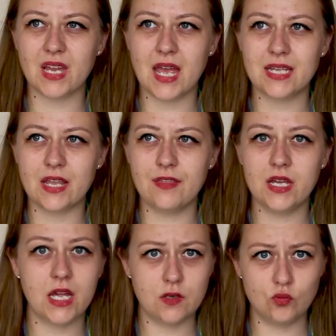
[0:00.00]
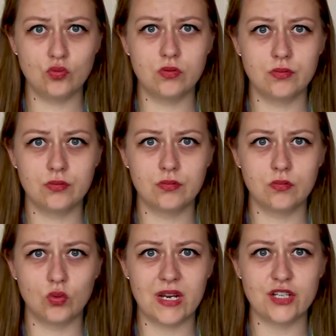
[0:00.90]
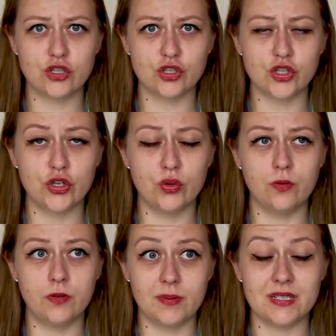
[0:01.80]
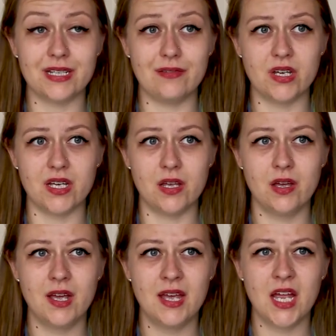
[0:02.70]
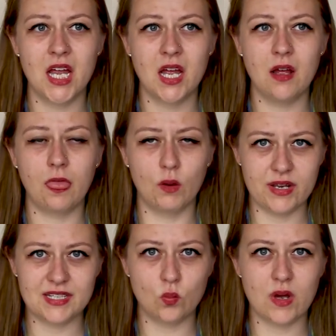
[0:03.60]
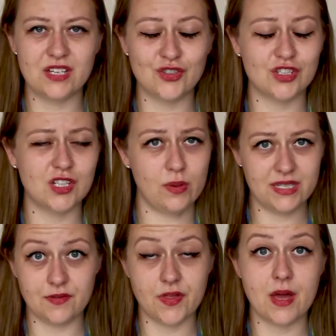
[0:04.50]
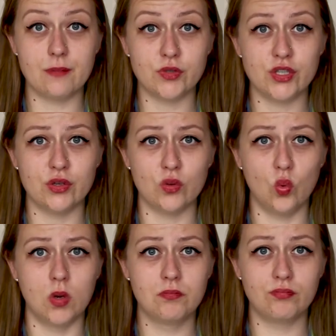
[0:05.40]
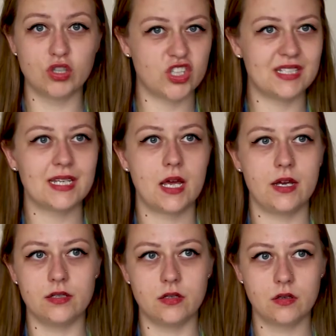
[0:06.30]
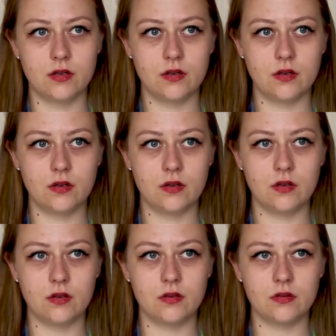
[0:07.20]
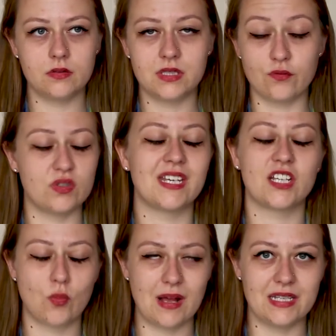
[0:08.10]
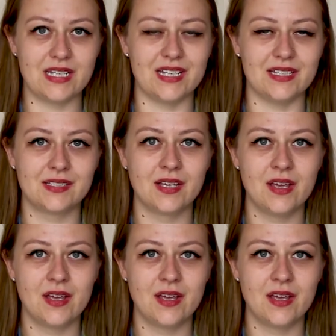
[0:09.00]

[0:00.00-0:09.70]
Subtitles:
And I think in relation to film and TV, the reason why it's just so easy for them to brush aside different sexualities